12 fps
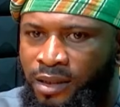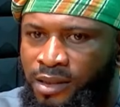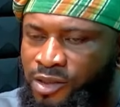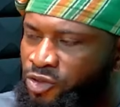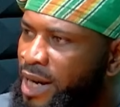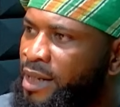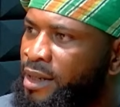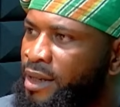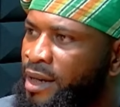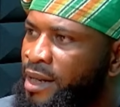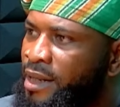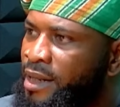Strike
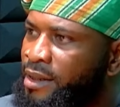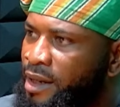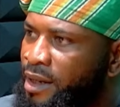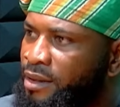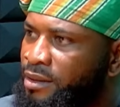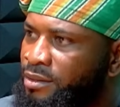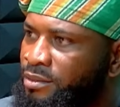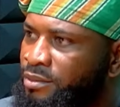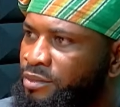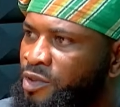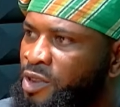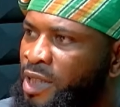here and there,
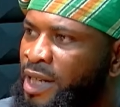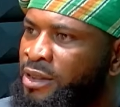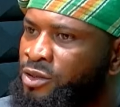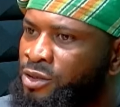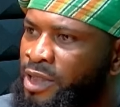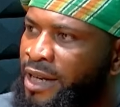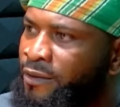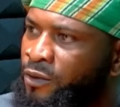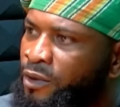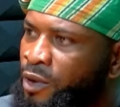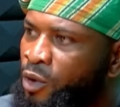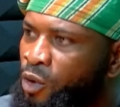trying to drive
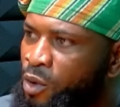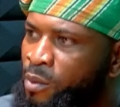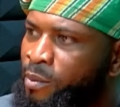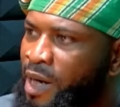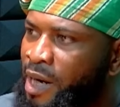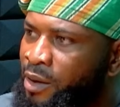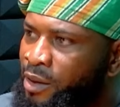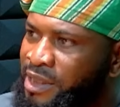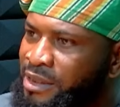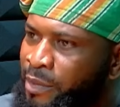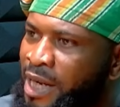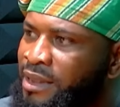home our
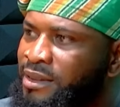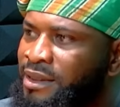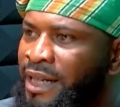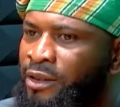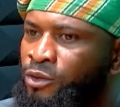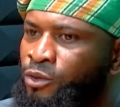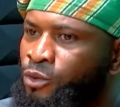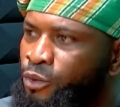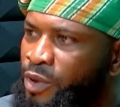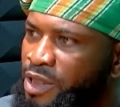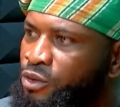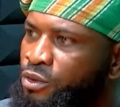demands that
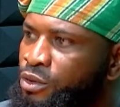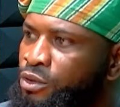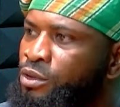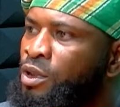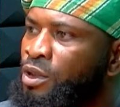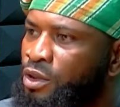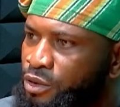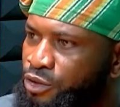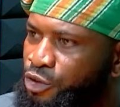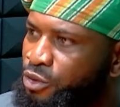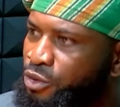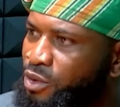we too
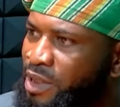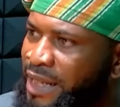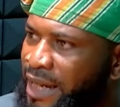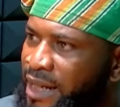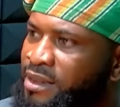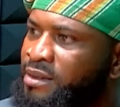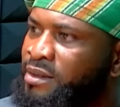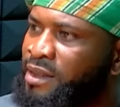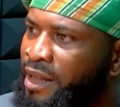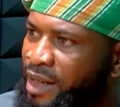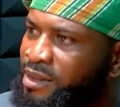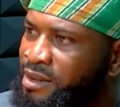should get the
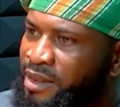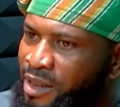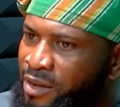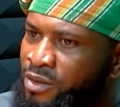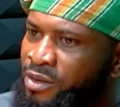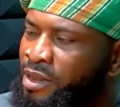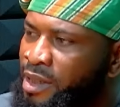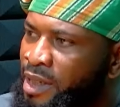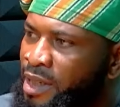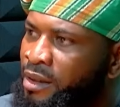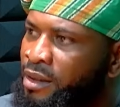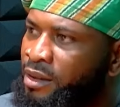
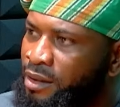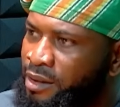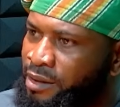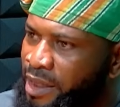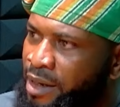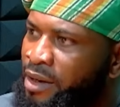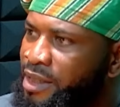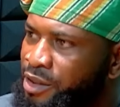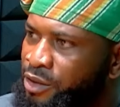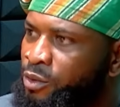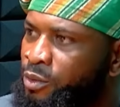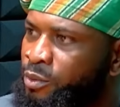30,000 naira
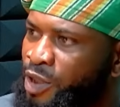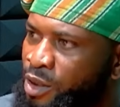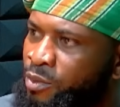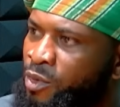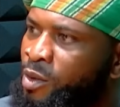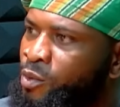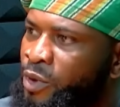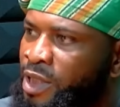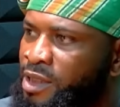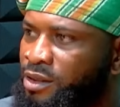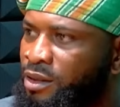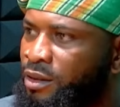new minimum
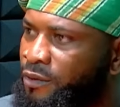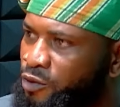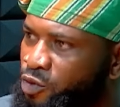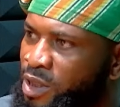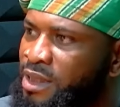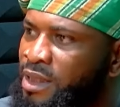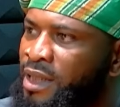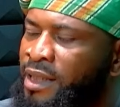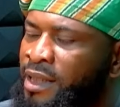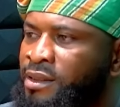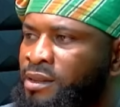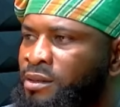wage of
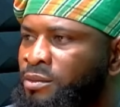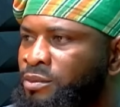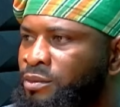2019.